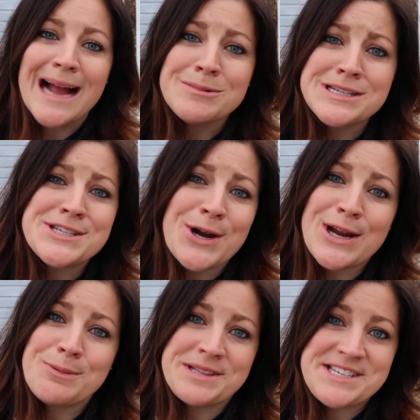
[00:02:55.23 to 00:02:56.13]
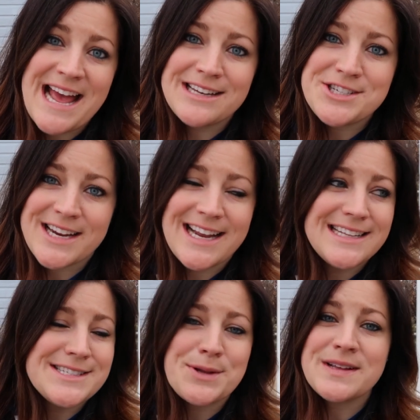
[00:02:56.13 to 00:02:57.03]
I'm just starting with ten
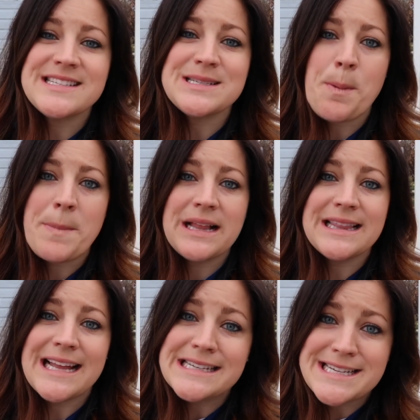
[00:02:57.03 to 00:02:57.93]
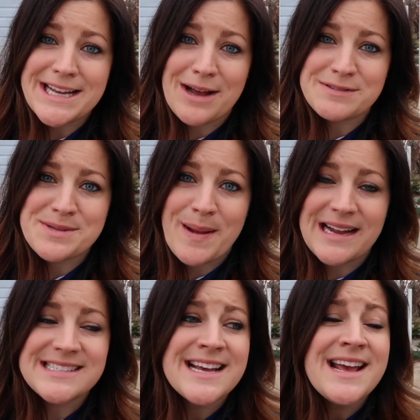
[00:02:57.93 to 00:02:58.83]
chickens, so this is plenty of
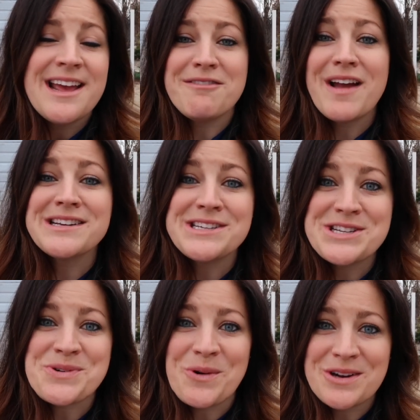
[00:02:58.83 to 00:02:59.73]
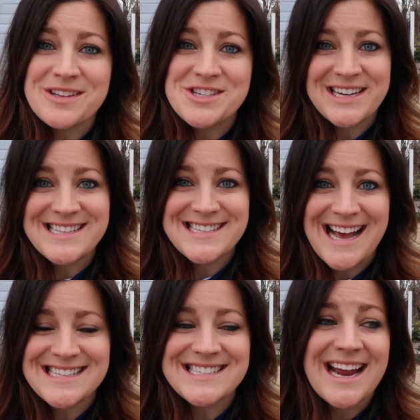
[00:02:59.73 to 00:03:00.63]
space. In fact, I just ordered the chickens
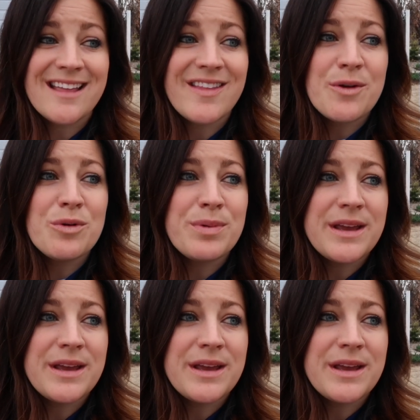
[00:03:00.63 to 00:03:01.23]
last night and they will